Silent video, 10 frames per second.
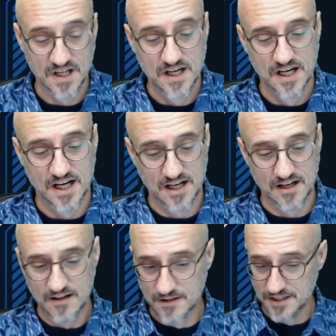
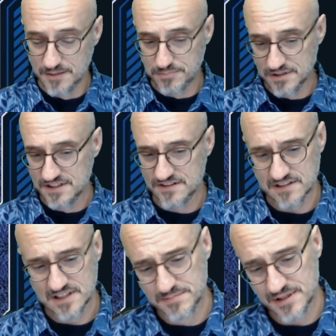The police
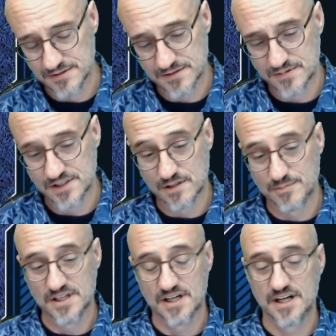leap out the window
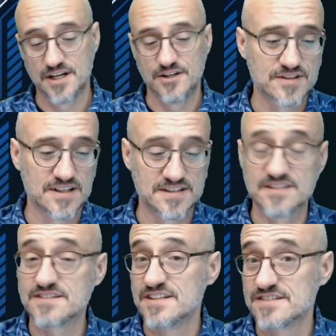behind you, and
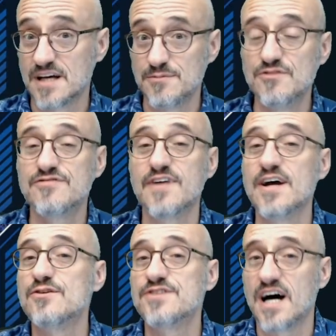this time you
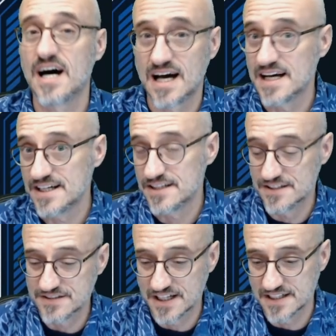fail to hide. The
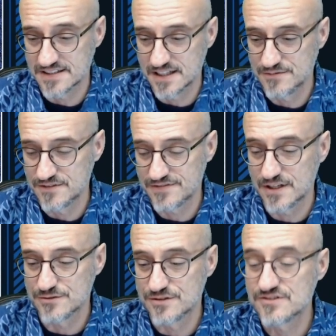second time you
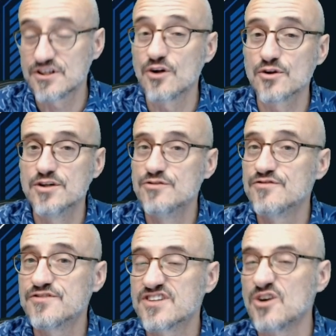fail to skulk. You
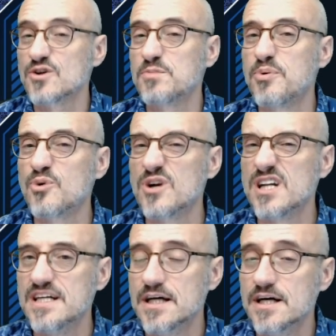skulk
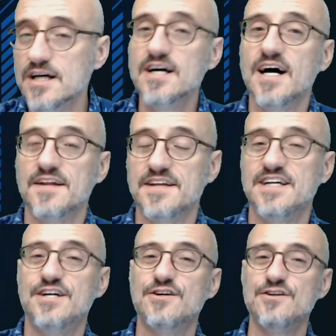poorly, and they
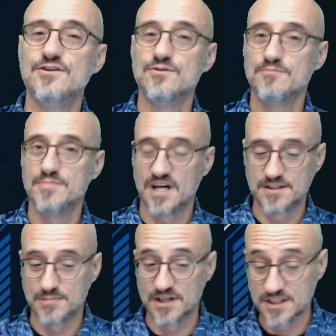hear you behind
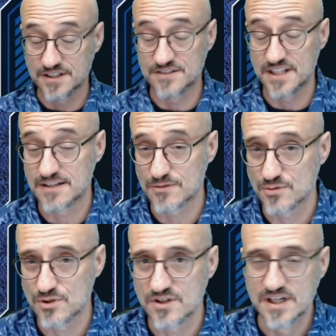the bunker because they never
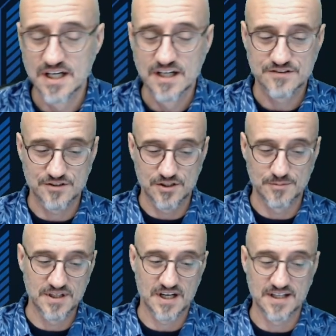roll. So you're
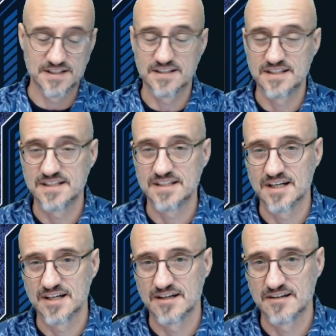behind the
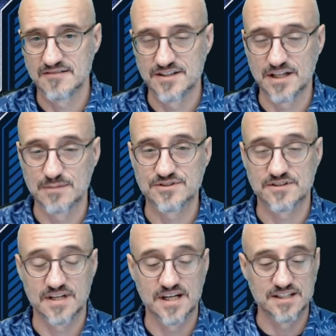
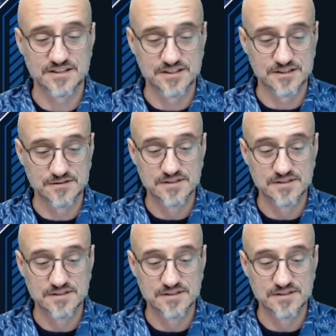dumpster, and you